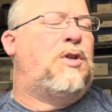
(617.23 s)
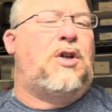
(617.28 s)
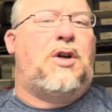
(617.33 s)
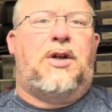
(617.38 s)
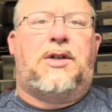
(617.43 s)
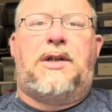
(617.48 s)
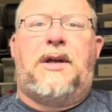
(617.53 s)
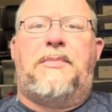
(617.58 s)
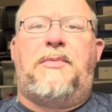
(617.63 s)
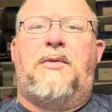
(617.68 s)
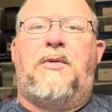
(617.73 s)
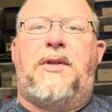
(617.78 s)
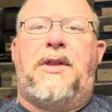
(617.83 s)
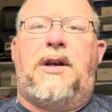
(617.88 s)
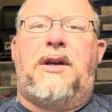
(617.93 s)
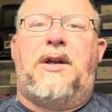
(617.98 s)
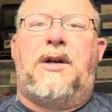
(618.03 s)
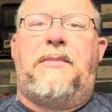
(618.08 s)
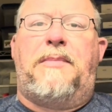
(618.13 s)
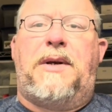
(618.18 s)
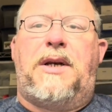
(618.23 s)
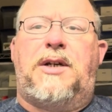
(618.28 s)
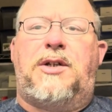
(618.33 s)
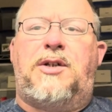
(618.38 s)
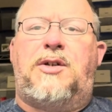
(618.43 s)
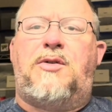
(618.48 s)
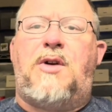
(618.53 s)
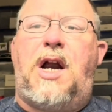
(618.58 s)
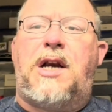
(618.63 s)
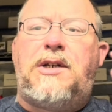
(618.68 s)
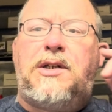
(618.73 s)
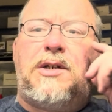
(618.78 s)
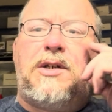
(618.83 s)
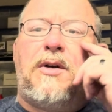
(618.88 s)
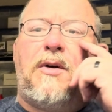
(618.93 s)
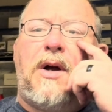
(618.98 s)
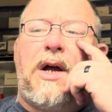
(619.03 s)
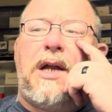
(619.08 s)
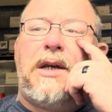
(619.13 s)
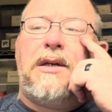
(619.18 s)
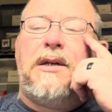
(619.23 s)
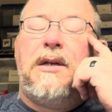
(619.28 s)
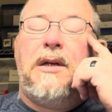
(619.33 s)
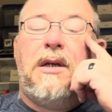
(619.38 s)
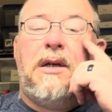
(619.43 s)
Something with a little bit of stretch to it.